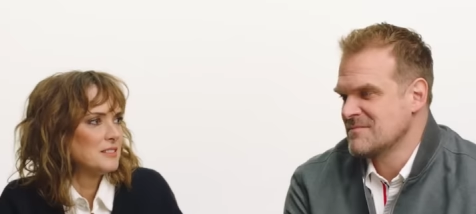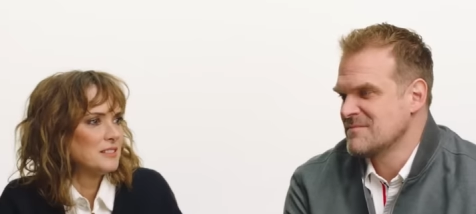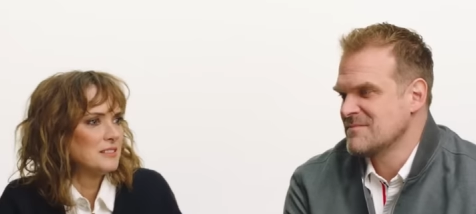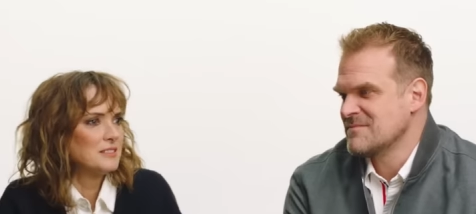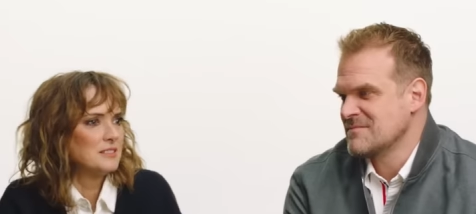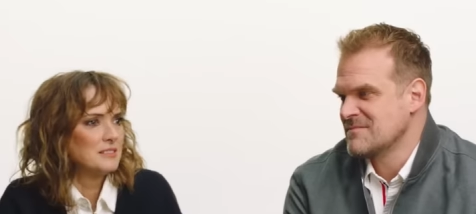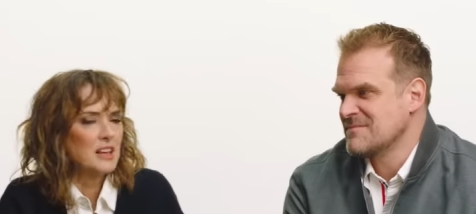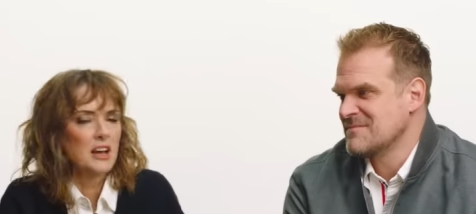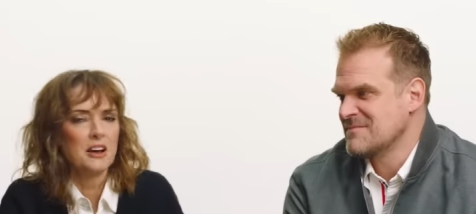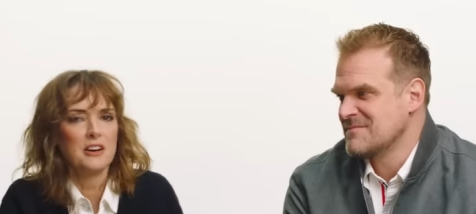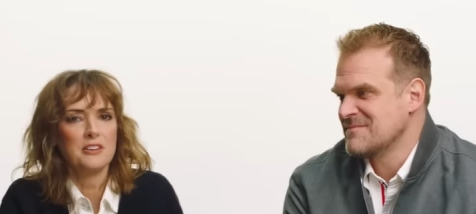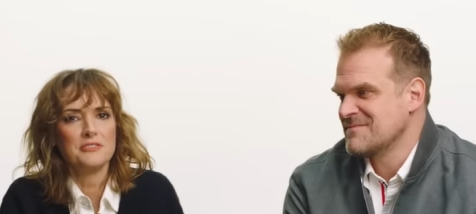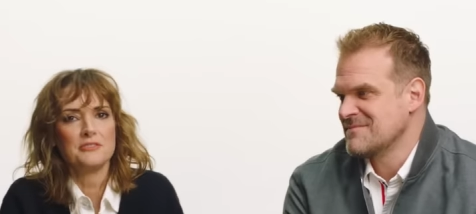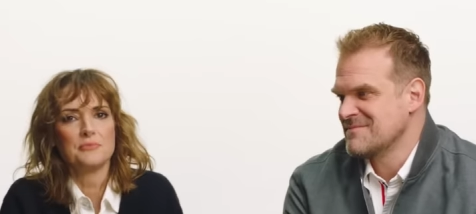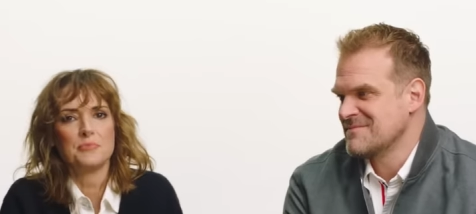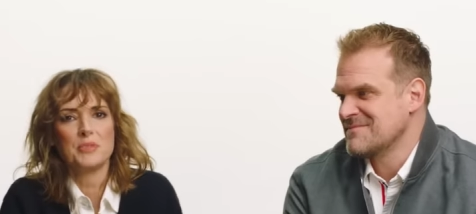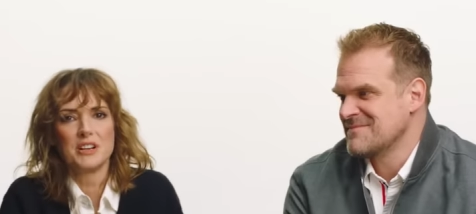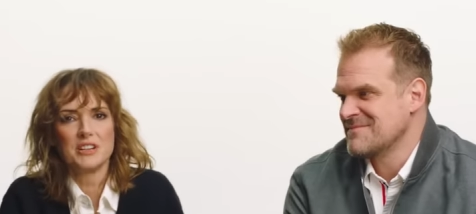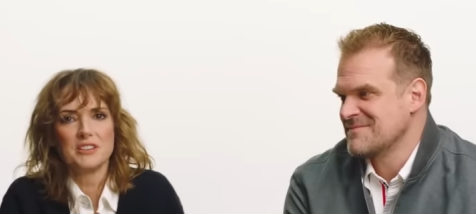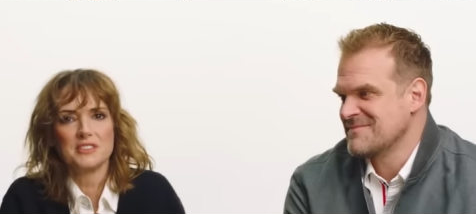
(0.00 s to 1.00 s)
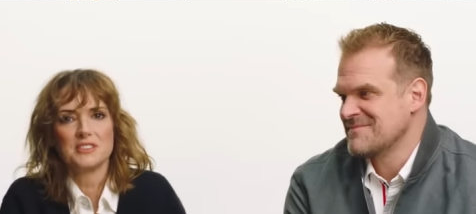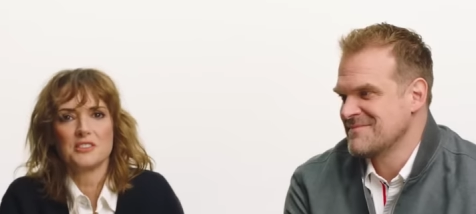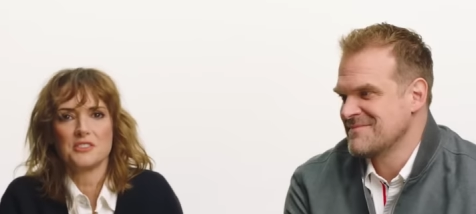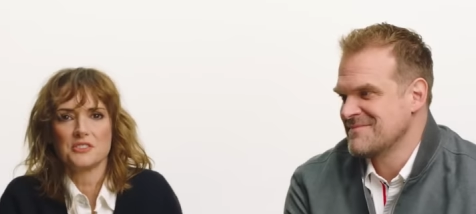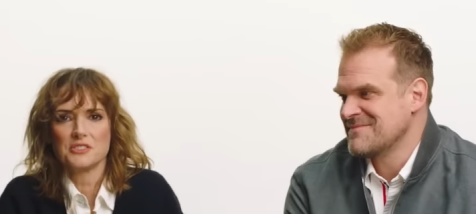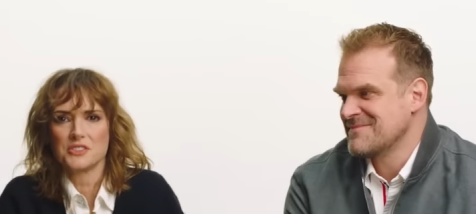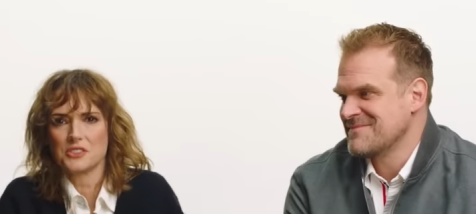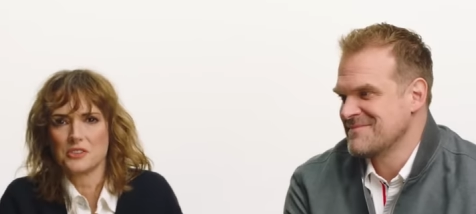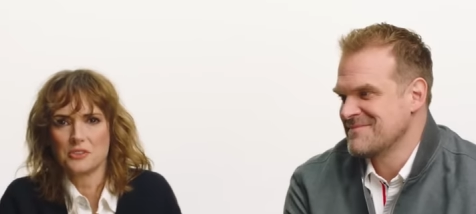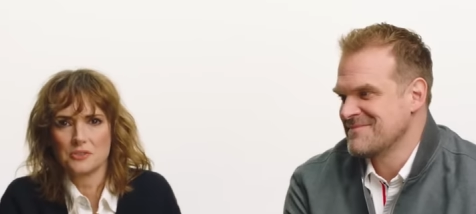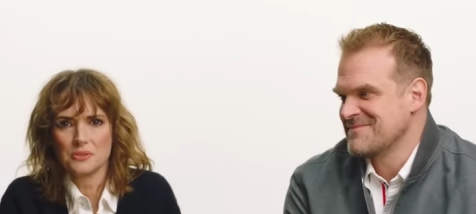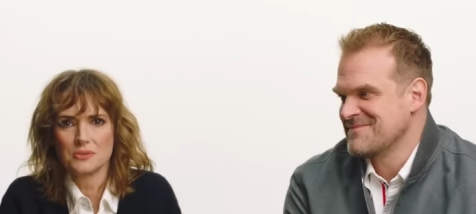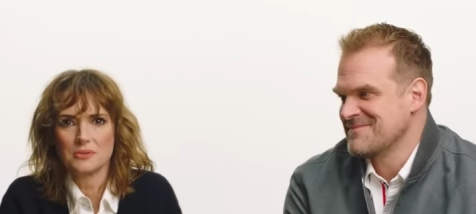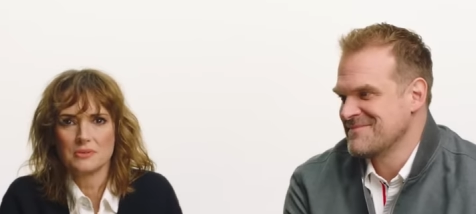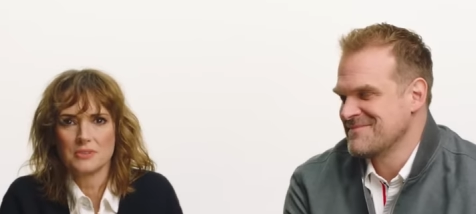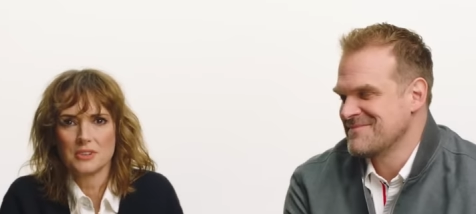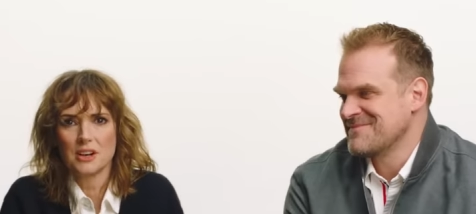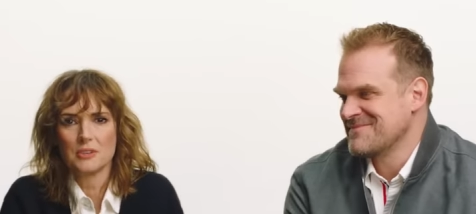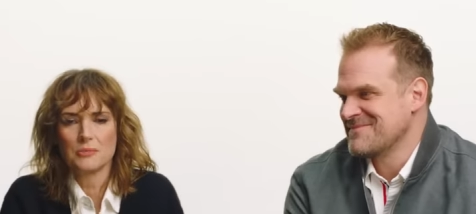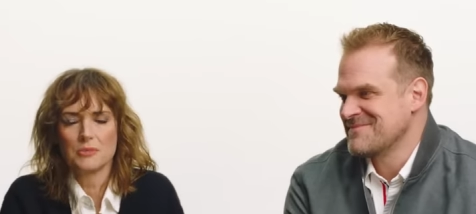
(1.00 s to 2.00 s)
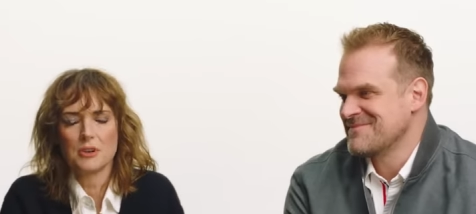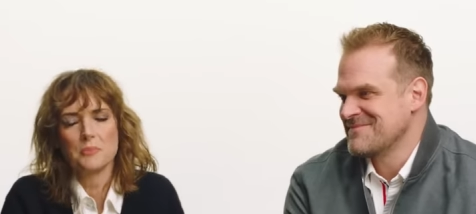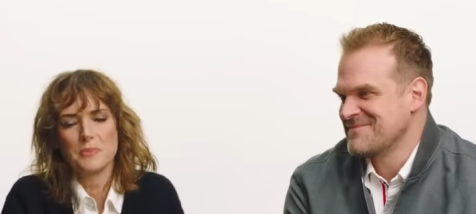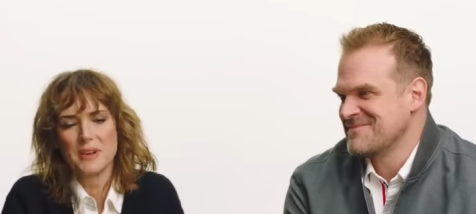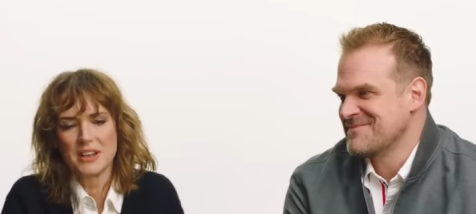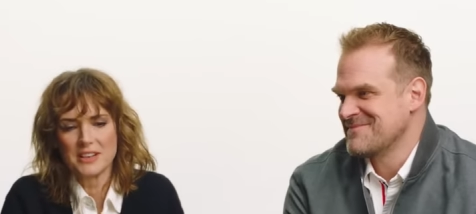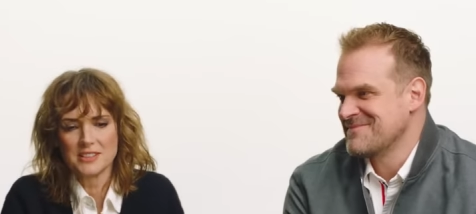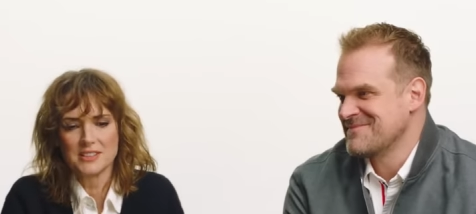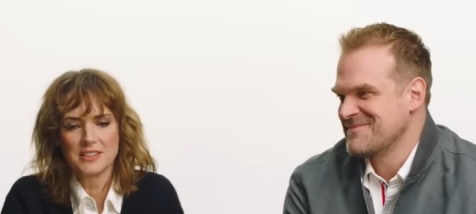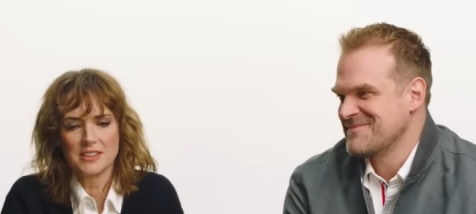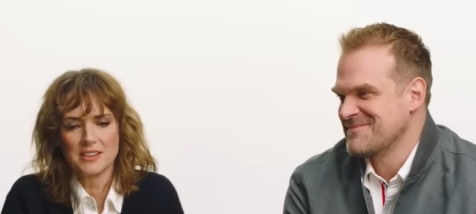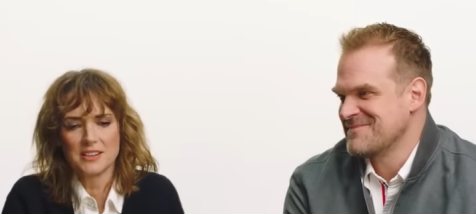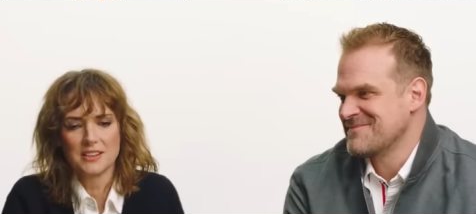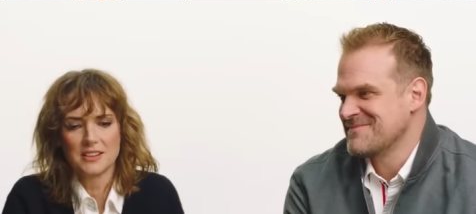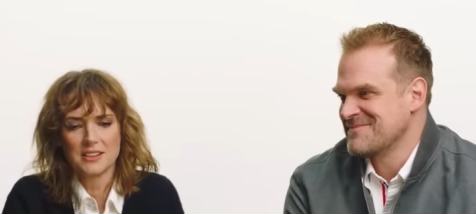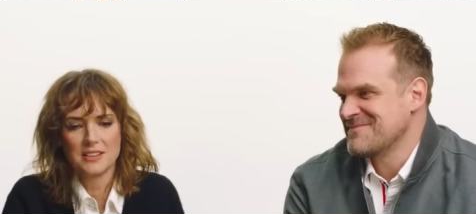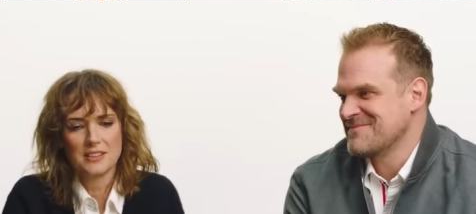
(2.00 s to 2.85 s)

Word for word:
Speaker 1: love, but it's also a romantic